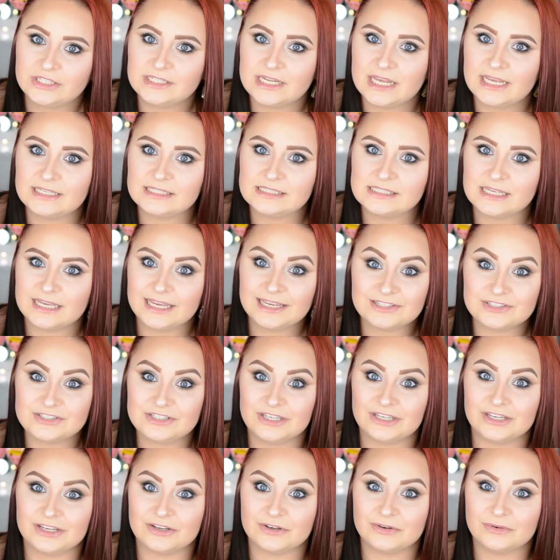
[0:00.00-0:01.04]
takes to get to
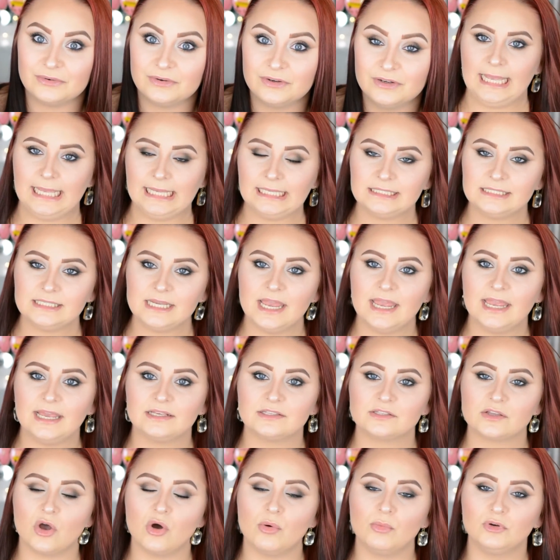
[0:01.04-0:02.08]
you. It
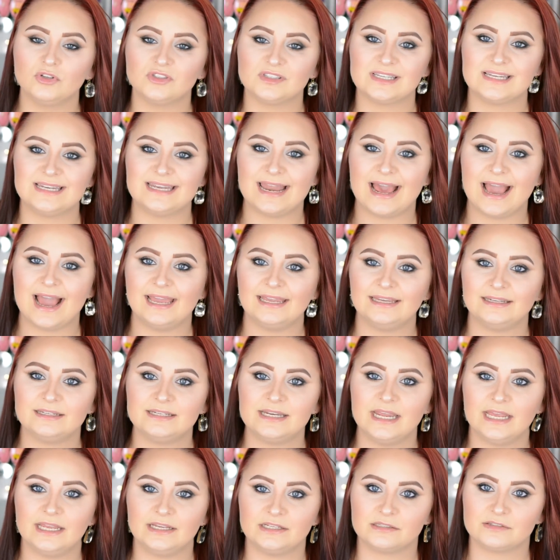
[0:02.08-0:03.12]
takes almost 9
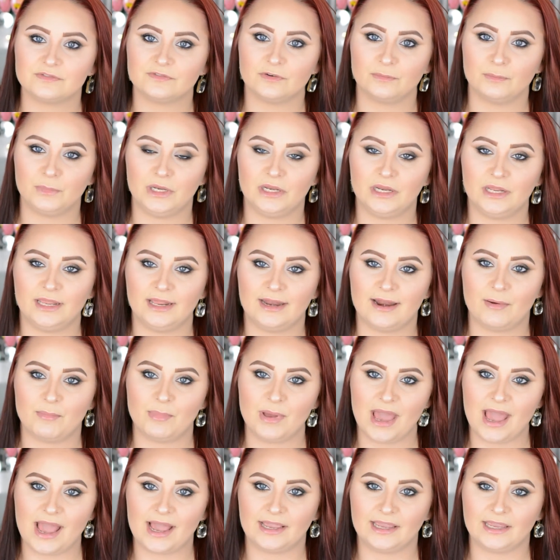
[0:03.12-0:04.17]
days for me to get a
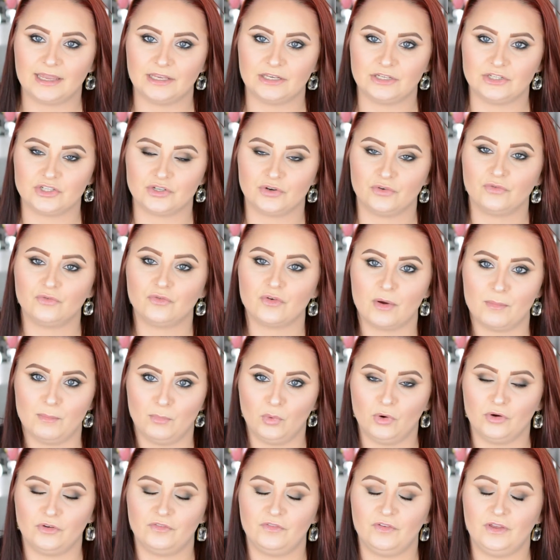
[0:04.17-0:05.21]
package from
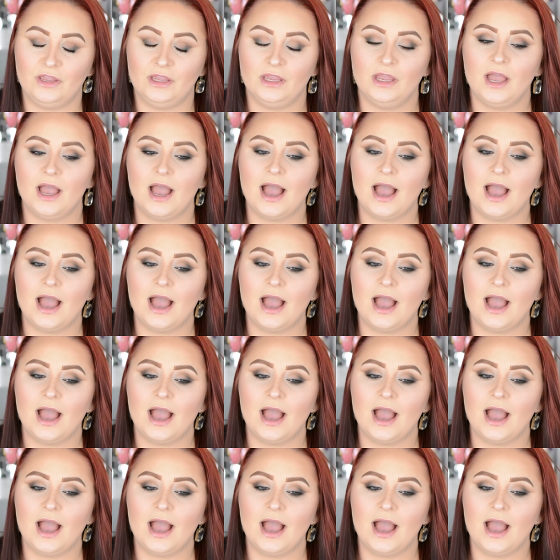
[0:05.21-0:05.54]
Morphe.